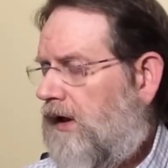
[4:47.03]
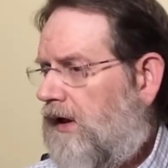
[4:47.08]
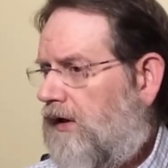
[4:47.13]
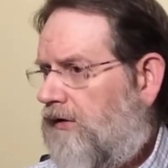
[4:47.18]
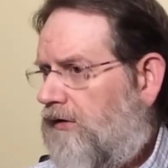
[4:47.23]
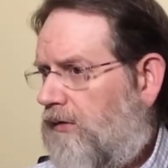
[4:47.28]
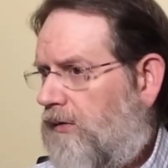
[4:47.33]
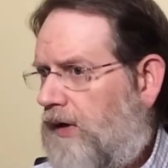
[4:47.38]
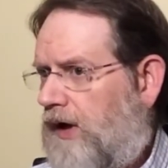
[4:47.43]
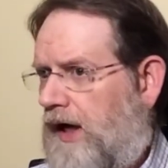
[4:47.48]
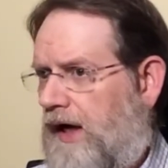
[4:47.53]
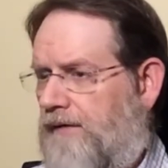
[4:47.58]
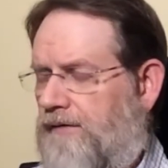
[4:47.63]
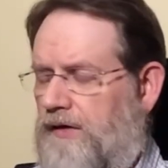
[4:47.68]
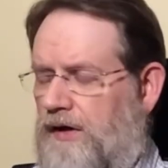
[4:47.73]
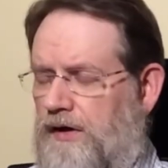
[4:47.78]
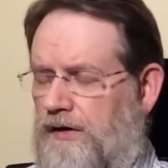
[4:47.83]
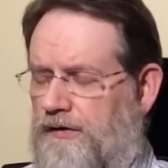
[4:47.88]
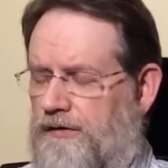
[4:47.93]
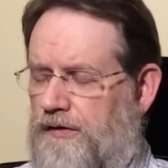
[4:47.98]
So we have
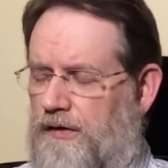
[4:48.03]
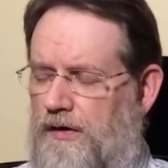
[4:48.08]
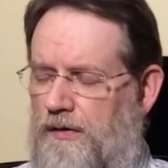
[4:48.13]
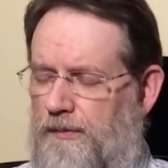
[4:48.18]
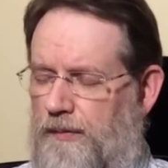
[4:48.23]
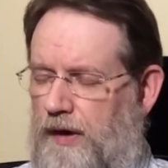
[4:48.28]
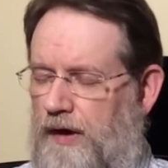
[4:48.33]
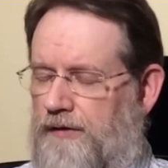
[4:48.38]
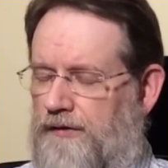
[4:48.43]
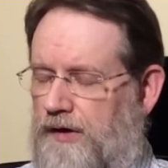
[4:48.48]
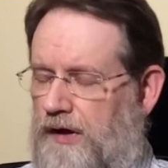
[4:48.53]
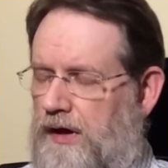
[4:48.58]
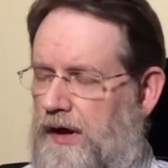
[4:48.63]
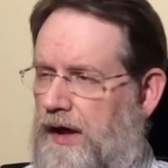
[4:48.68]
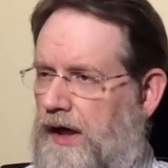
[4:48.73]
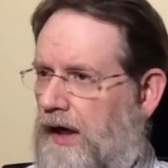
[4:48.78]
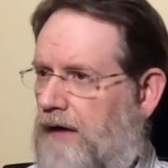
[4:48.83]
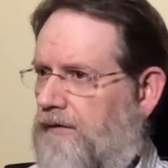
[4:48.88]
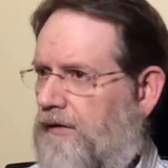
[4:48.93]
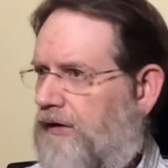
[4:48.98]
to consider
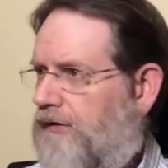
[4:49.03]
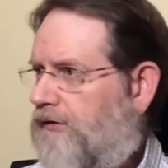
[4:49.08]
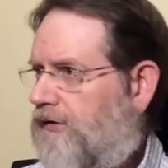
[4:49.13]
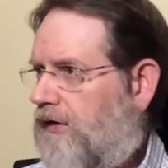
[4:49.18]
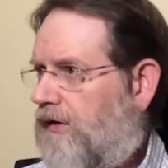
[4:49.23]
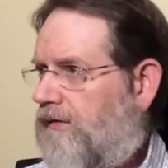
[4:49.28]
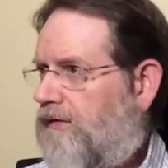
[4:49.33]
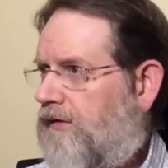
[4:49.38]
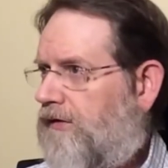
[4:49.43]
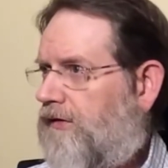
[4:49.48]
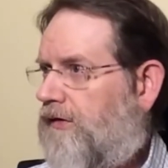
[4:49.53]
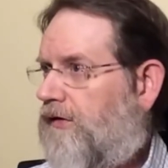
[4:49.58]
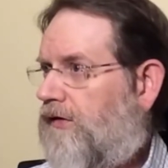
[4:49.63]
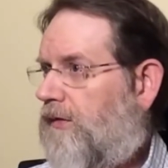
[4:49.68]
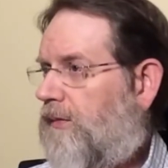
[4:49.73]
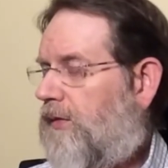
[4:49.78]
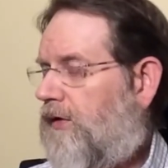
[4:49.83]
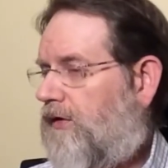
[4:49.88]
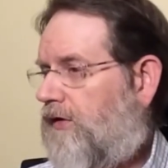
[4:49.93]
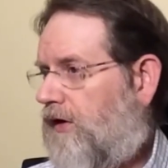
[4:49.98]
basically every surface as
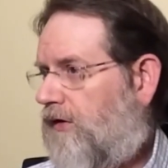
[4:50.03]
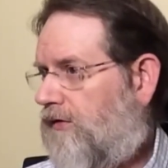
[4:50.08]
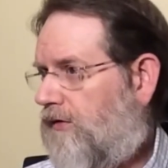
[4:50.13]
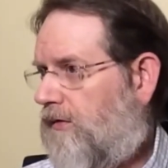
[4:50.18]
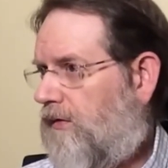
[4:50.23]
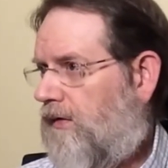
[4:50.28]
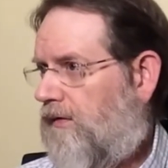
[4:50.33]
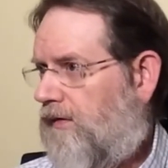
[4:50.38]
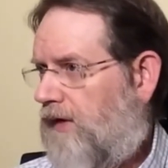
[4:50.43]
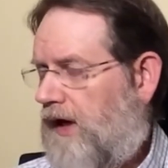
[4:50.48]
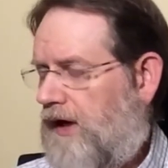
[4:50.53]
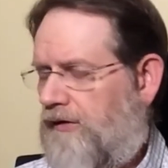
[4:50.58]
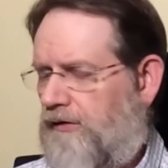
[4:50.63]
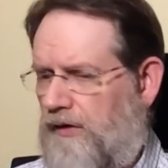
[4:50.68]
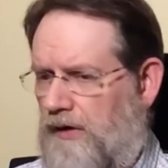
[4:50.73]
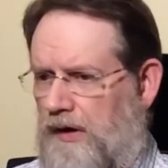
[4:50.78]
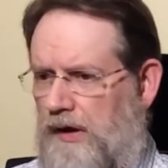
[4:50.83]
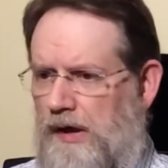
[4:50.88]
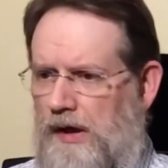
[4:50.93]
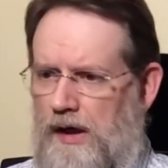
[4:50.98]
a potential
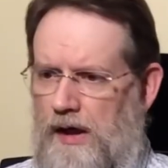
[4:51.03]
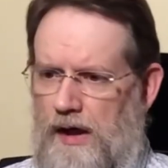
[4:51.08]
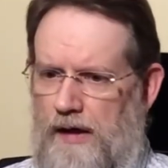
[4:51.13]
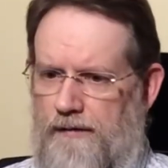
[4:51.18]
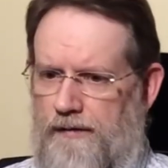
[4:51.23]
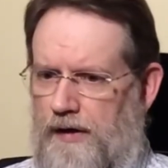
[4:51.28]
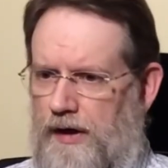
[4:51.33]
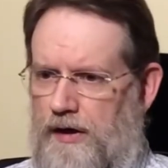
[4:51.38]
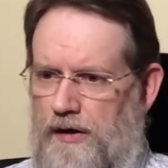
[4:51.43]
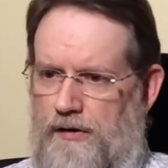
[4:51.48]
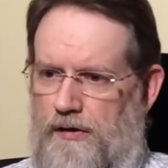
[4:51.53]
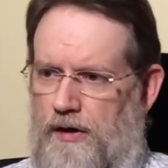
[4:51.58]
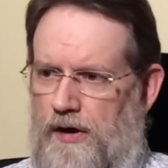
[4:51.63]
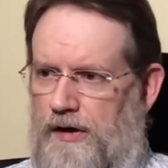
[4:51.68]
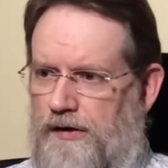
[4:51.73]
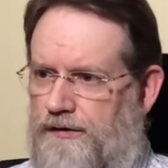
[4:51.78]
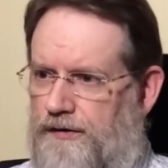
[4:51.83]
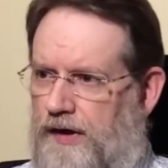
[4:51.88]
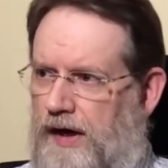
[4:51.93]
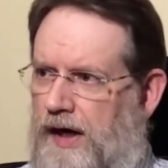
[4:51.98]
reflection. A very good
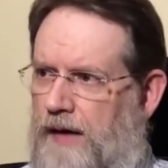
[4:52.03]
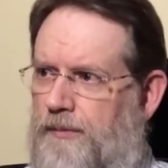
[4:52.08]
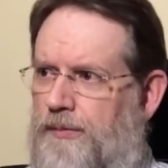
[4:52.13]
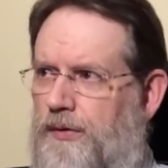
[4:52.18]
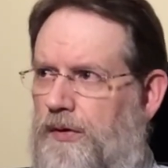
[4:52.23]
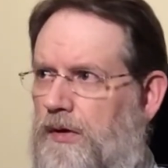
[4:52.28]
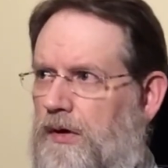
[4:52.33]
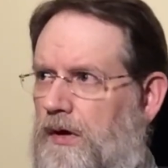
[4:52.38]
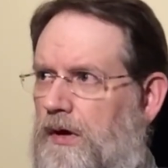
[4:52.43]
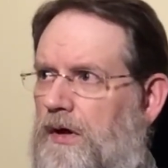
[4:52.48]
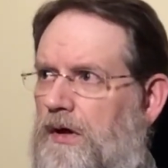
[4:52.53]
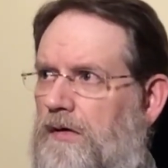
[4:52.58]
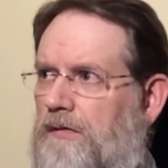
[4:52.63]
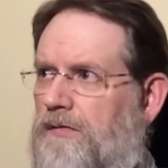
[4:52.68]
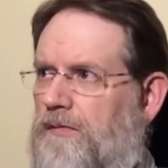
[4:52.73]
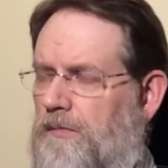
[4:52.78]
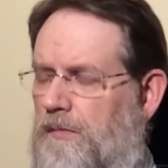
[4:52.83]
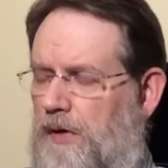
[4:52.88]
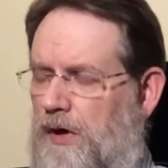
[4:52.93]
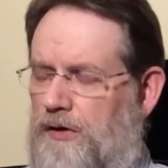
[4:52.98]
example
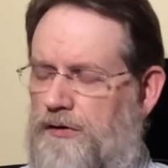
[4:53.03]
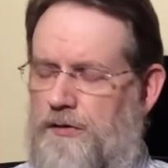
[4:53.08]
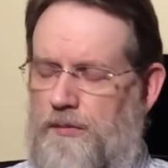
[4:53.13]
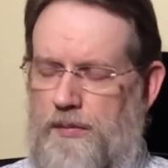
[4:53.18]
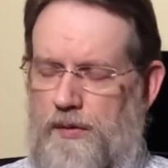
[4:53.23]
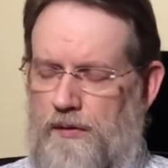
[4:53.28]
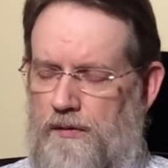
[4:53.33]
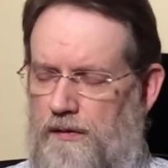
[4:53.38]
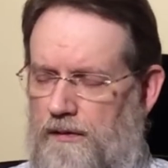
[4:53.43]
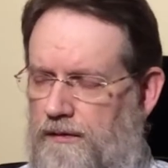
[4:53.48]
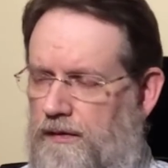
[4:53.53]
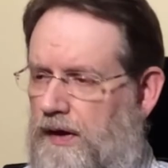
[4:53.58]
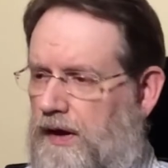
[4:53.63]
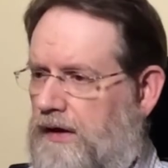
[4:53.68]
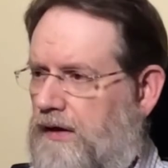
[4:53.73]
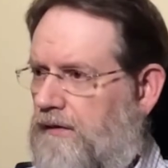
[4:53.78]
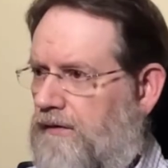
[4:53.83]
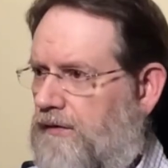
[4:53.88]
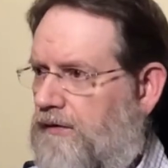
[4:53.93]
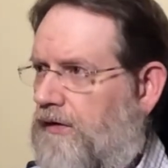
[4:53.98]
of multiple
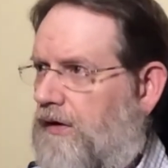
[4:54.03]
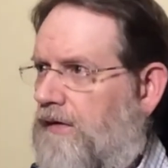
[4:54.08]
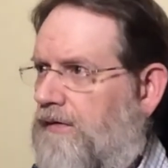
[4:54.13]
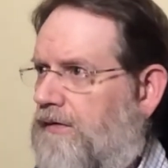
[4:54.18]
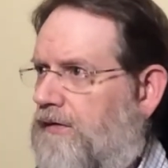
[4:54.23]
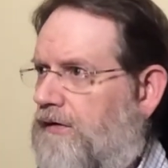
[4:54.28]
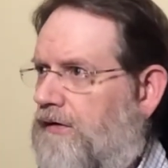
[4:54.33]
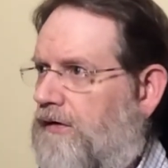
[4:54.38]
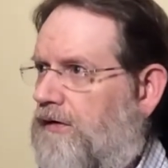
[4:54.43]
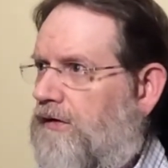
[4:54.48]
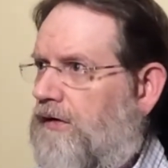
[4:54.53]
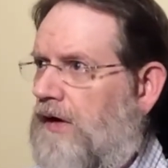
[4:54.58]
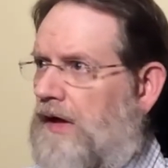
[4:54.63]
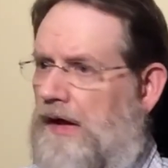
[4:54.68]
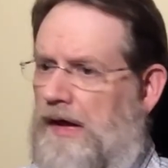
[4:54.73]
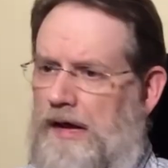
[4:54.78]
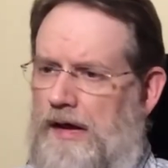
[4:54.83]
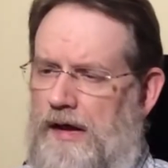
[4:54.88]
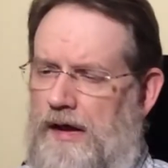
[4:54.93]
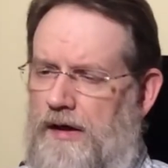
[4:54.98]
reflective surfaces
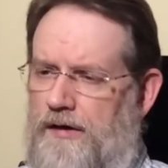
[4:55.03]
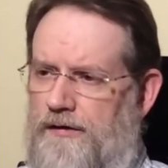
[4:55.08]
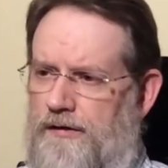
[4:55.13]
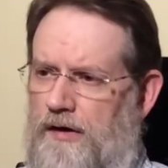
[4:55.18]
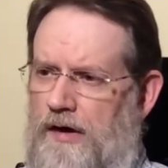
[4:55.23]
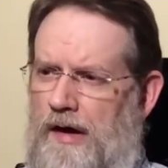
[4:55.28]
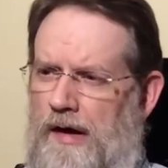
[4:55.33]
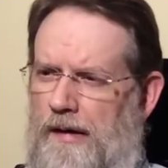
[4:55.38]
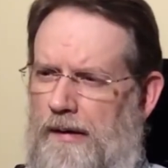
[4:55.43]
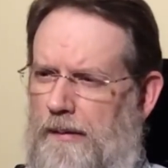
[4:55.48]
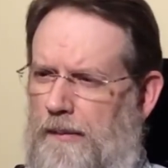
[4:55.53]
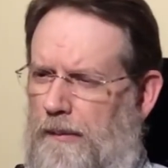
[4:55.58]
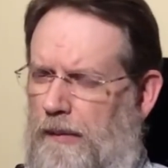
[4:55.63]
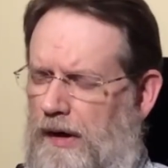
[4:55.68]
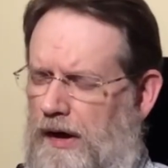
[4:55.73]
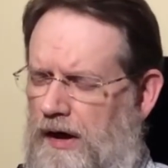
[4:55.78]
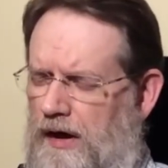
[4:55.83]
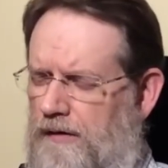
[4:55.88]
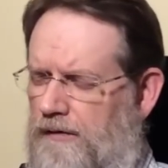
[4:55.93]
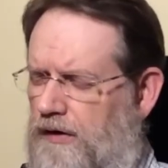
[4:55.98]
is an
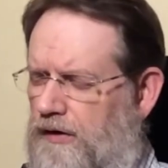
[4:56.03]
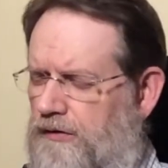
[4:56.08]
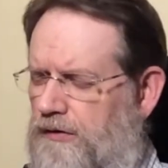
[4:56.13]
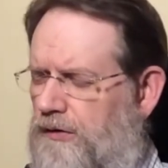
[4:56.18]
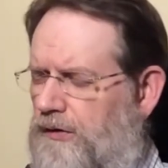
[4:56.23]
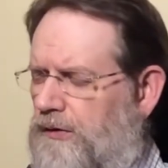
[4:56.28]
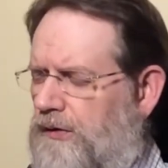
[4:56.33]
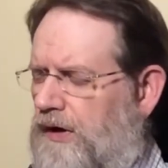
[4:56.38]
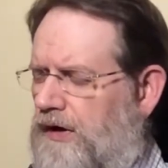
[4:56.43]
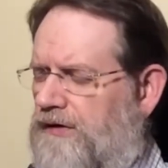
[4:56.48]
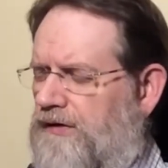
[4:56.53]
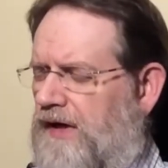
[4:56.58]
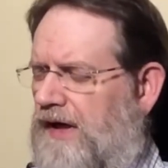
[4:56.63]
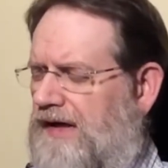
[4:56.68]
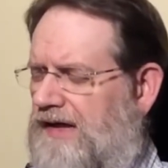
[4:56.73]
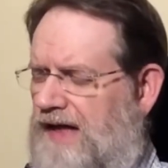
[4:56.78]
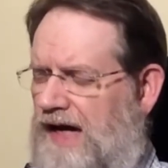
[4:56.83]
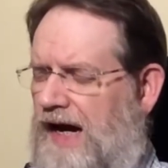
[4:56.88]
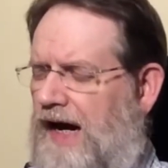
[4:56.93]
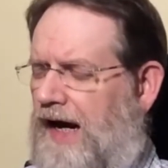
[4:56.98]
individual who gets a
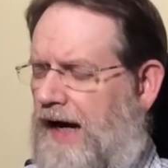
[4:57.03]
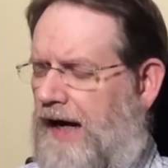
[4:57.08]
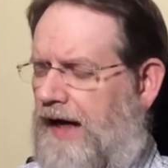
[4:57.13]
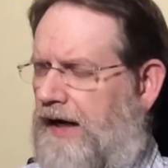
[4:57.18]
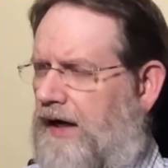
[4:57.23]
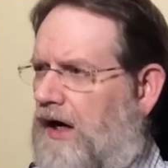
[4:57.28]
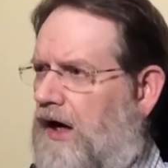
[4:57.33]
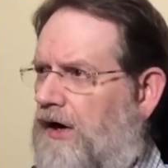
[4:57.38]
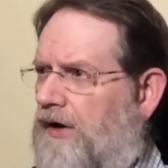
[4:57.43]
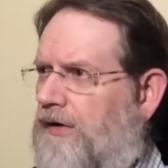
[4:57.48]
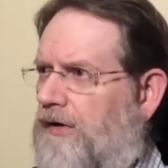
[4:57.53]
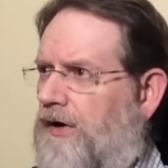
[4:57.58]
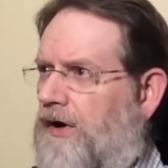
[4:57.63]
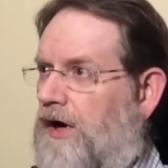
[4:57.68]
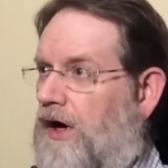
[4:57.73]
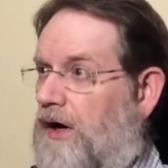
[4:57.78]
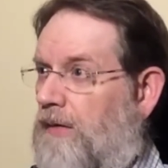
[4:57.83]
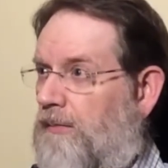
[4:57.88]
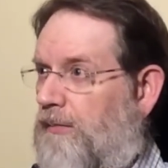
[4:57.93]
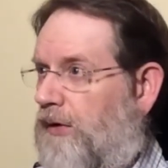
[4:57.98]
tan under
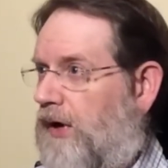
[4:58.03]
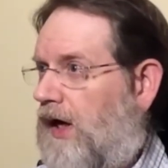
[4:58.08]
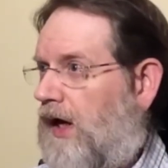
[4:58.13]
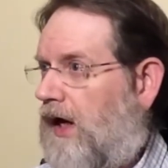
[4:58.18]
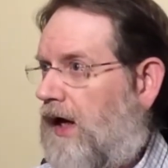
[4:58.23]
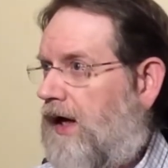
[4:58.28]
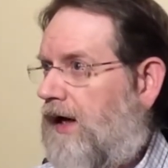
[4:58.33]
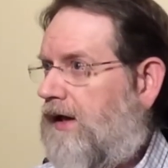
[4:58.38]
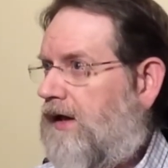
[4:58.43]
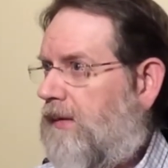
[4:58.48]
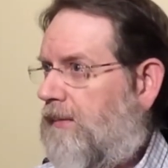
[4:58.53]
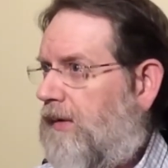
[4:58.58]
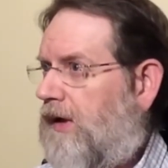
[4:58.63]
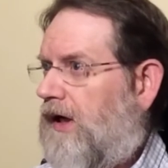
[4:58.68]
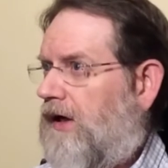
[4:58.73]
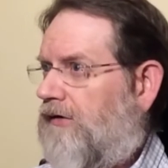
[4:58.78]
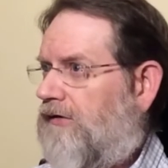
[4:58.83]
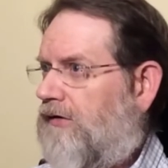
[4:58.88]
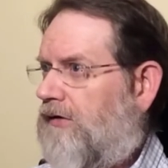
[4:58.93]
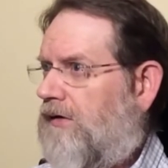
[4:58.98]
an umbrella at the
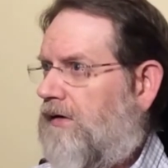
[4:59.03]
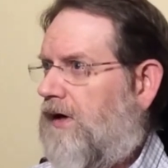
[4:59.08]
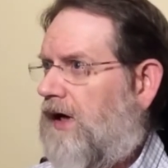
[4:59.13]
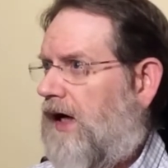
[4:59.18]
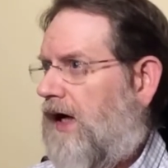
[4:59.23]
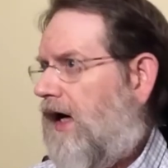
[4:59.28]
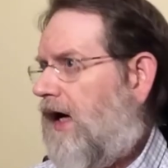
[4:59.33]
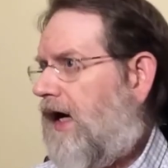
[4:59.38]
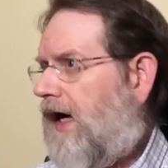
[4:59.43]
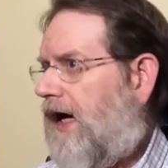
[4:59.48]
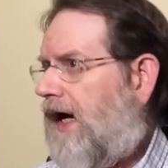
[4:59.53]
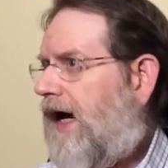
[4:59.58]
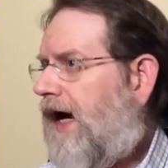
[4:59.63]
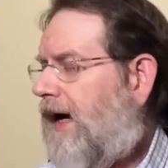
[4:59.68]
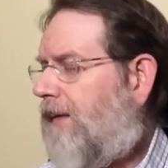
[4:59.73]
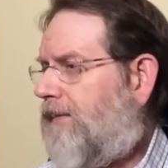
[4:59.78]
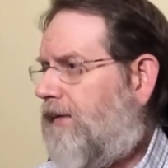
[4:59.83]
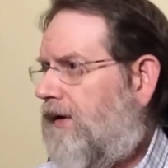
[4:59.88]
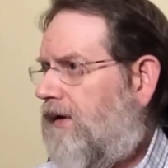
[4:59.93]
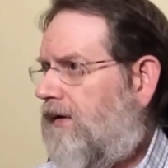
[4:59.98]
beach. How did that
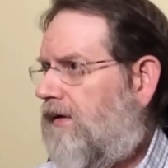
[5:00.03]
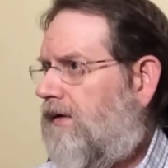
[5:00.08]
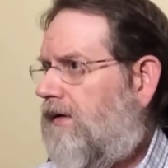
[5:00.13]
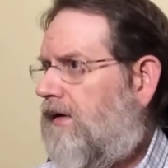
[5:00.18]
happen?